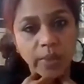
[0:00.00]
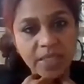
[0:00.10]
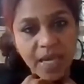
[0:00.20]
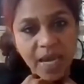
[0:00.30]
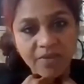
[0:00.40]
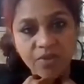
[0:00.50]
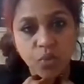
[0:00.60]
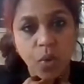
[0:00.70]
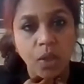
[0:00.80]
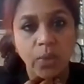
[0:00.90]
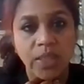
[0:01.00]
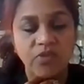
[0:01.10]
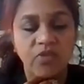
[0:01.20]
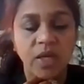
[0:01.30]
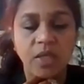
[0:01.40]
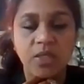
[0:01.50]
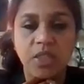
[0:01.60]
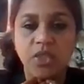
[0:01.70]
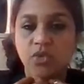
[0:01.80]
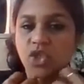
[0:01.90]
have swallowing
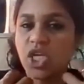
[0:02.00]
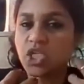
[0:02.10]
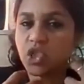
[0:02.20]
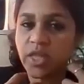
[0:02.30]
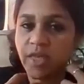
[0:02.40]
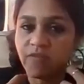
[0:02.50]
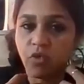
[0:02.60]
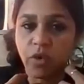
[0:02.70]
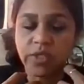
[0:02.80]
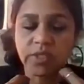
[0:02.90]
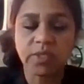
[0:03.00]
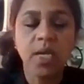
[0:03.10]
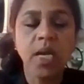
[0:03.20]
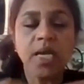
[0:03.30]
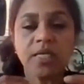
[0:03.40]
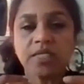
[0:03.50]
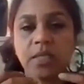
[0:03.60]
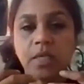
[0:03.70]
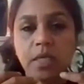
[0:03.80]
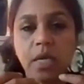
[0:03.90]
difficulties or change in their voice. There's
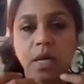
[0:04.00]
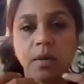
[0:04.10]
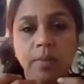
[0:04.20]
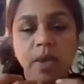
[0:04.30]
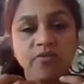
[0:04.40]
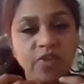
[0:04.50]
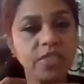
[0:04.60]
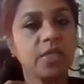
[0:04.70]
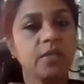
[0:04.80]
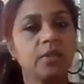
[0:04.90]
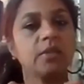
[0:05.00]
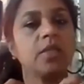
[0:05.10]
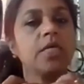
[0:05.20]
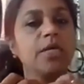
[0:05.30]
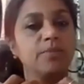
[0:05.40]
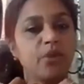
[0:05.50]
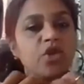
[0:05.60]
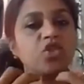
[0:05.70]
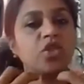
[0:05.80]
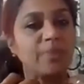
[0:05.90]
a physical
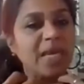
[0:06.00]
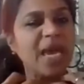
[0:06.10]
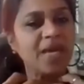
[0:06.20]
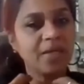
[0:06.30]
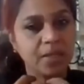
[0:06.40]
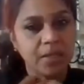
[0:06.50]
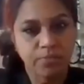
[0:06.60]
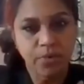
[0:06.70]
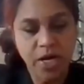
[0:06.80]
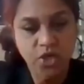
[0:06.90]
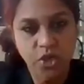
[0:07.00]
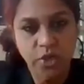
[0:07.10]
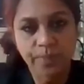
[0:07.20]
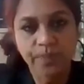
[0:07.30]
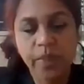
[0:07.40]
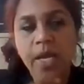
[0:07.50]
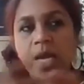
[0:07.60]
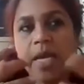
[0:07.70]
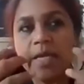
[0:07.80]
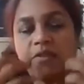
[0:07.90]
compression, a mechanical compression.
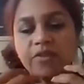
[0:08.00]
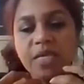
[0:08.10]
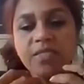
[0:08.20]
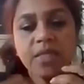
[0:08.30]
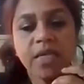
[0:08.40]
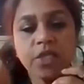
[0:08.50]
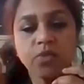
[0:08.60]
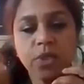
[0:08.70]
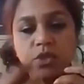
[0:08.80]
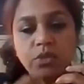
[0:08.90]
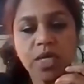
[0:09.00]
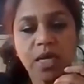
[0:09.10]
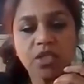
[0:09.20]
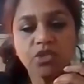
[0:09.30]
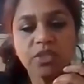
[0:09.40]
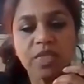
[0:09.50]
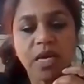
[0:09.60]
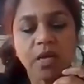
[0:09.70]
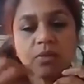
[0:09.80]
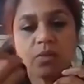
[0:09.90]
And if that's the case, we do the
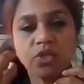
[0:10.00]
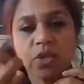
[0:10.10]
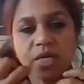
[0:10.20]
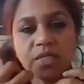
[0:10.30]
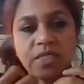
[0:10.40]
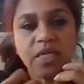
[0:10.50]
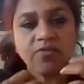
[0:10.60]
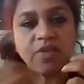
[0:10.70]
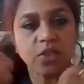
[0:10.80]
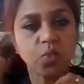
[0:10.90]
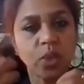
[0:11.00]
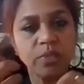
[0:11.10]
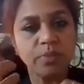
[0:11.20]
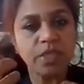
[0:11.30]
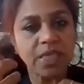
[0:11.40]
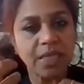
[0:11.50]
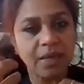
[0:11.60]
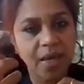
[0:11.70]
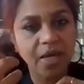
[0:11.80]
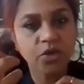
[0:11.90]
ultrasound. We try to see if there's one particular
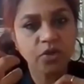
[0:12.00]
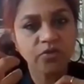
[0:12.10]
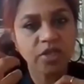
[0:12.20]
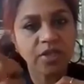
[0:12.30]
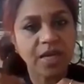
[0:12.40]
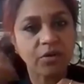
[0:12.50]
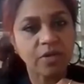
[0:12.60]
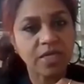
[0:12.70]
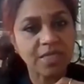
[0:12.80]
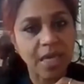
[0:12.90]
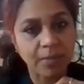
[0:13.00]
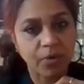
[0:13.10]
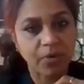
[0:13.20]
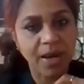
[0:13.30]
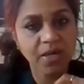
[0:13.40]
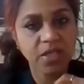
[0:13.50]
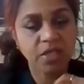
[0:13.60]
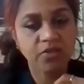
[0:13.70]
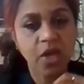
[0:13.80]
area of the thyroid that's hyperactive,